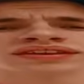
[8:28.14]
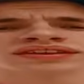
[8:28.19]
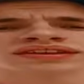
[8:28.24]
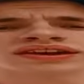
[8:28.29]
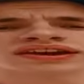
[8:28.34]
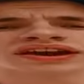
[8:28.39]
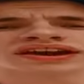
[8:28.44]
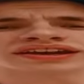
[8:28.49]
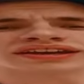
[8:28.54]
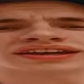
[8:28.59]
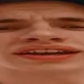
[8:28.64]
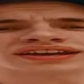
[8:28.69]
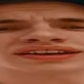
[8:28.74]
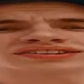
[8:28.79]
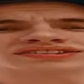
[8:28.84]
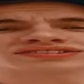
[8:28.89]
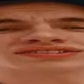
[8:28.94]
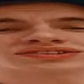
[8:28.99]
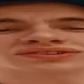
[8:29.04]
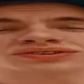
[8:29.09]
All right,
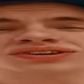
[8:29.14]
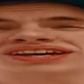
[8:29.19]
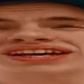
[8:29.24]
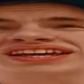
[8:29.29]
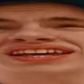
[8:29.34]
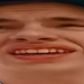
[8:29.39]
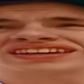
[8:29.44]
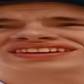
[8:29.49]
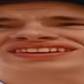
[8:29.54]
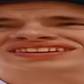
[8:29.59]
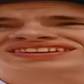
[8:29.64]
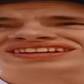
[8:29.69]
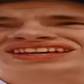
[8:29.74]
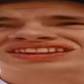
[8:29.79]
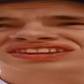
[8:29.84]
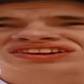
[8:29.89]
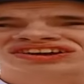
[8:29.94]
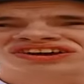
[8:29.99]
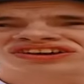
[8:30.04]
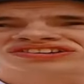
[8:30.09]
guys. So I got
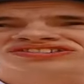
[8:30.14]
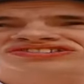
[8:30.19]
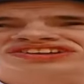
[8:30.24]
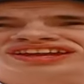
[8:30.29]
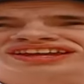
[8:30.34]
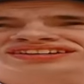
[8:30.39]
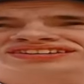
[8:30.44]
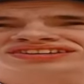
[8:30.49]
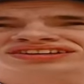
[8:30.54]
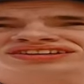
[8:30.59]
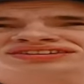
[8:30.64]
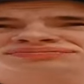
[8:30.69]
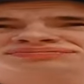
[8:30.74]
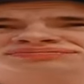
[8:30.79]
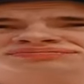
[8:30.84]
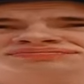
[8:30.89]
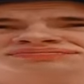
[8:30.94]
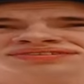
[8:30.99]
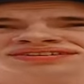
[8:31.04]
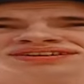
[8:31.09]
the car jacked up.
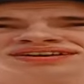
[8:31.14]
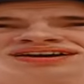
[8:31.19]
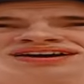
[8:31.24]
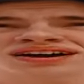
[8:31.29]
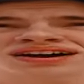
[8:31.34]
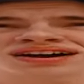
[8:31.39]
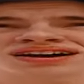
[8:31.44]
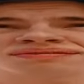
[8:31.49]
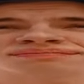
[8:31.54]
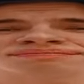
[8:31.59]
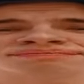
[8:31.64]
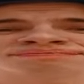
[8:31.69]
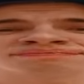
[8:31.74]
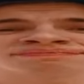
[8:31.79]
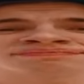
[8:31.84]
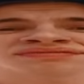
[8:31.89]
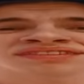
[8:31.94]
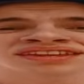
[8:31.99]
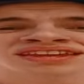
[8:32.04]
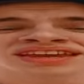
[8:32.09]
So
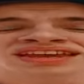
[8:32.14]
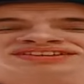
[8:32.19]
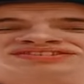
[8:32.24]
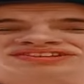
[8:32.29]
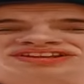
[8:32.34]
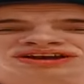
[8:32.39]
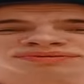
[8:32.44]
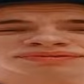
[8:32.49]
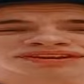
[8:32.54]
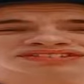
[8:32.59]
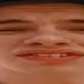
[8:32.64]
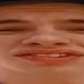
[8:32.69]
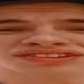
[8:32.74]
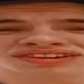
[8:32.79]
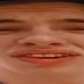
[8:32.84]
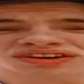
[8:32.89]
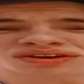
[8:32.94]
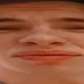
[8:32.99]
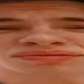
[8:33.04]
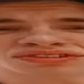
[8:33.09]
now basically
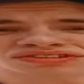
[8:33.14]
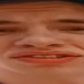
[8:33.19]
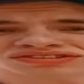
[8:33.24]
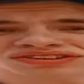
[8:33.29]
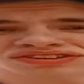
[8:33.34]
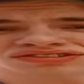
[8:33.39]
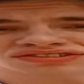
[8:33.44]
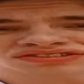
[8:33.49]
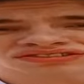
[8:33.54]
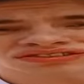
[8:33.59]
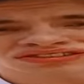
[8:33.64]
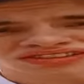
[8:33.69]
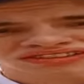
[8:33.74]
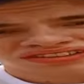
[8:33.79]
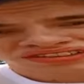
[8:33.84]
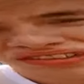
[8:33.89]
all I'm gonna start doing